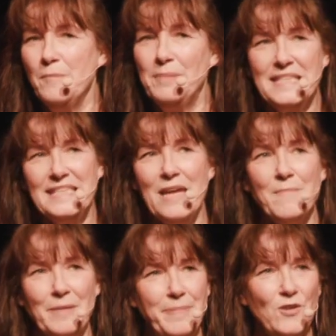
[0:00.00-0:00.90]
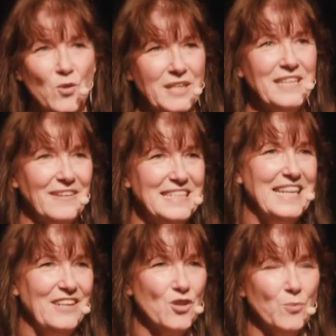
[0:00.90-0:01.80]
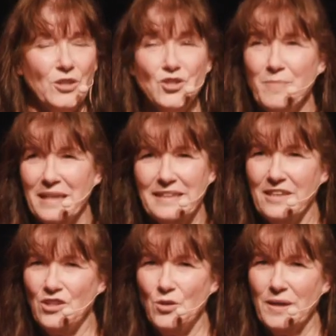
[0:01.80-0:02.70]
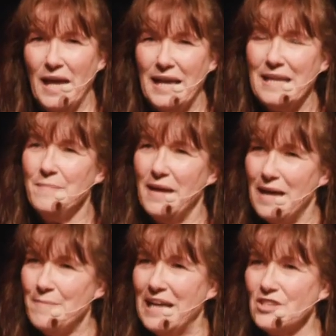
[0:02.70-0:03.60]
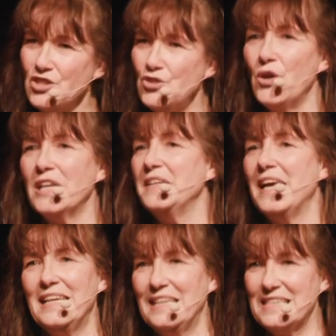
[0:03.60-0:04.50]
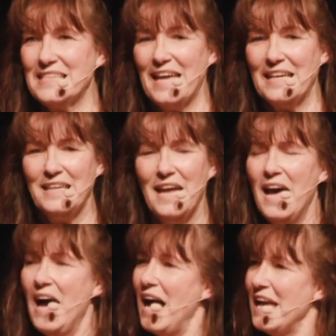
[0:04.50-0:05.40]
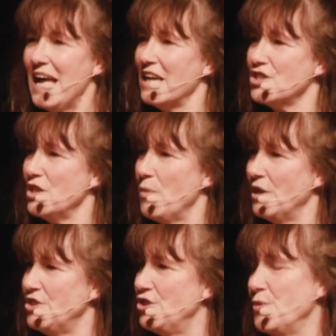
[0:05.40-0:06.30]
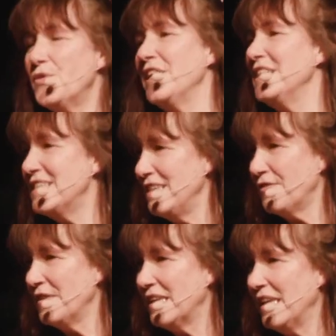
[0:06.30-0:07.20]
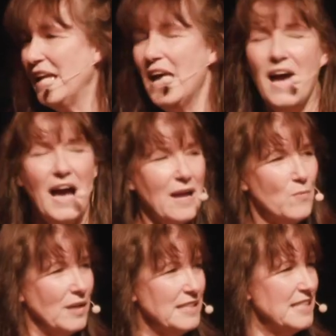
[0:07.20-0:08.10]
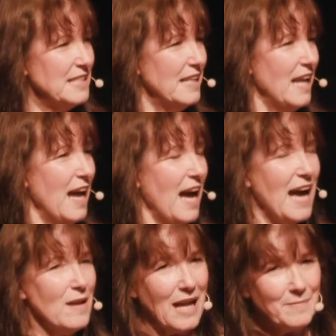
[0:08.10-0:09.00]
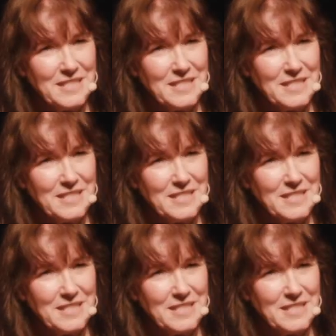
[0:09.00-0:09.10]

but today might be an ordinary day in your world. You might think, I'm actually drawing a line in the sand. I actually want to do things differently. I'm